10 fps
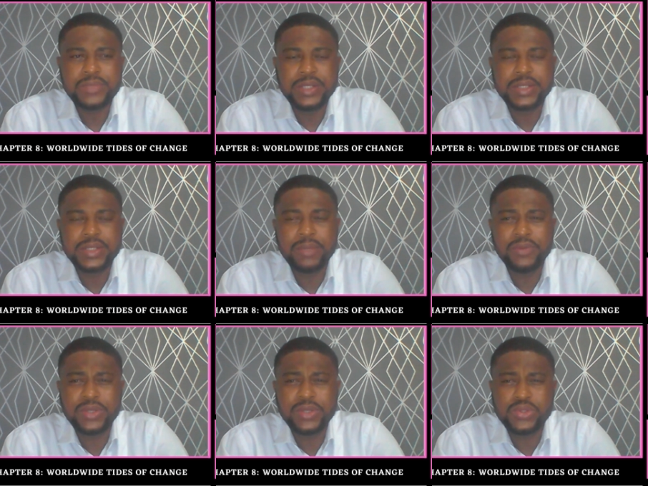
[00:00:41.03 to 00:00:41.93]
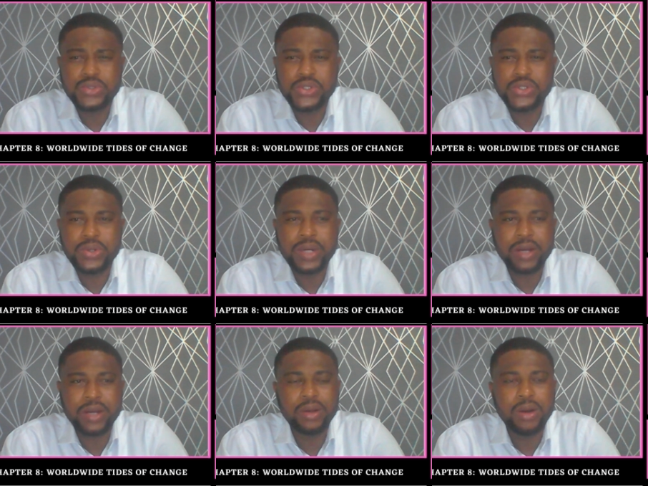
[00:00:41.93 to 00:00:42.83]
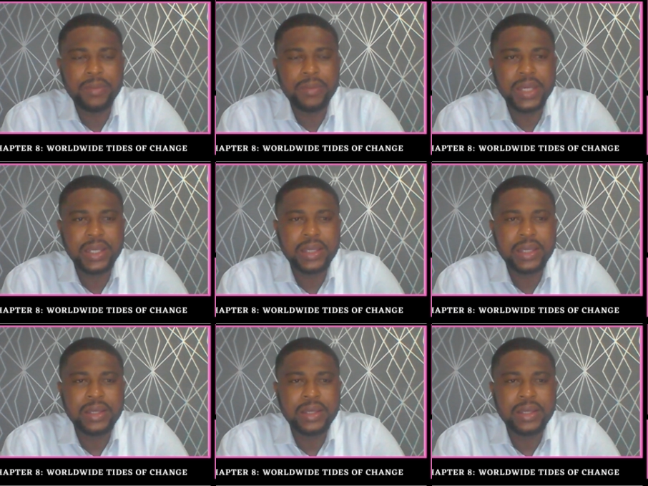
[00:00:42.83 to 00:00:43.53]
some of the socio-economic